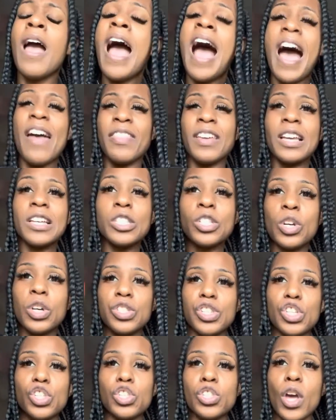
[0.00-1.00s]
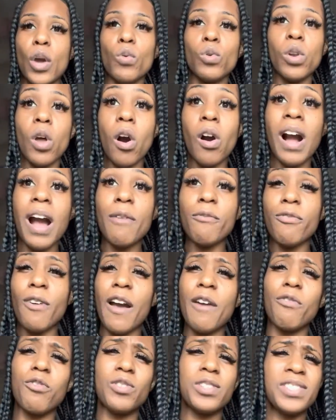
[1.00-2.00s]
i think it's because it's so long i'm
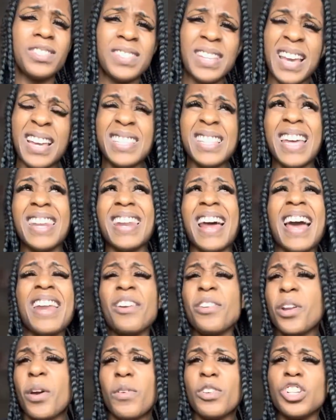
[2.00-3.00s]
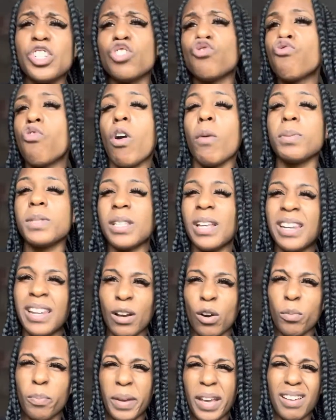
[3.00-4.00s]
five foot six and i don't know it just drops a
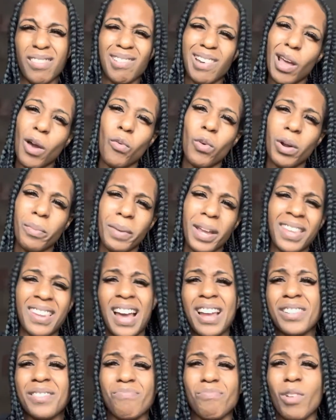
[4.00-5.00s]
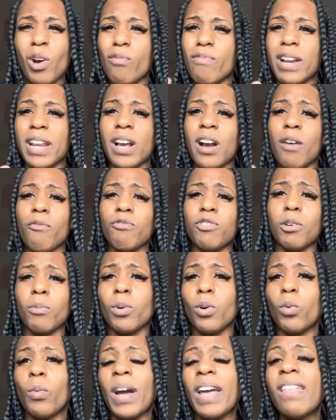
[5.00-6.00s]
little bit low on me that i'm not really
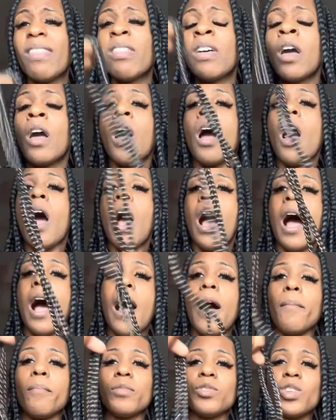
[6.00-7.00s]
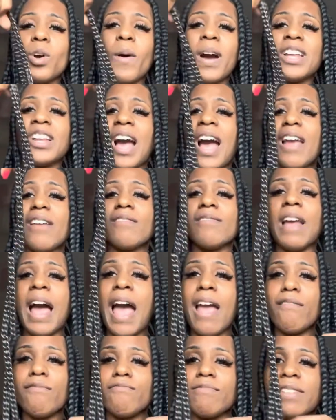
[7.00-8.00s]
comfortable with um so i i,
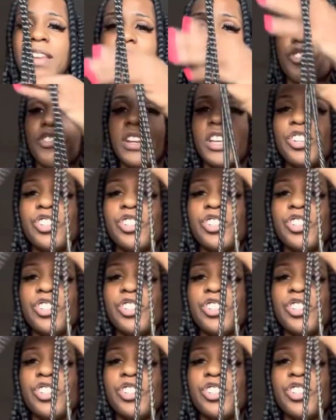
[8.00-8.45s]
I literally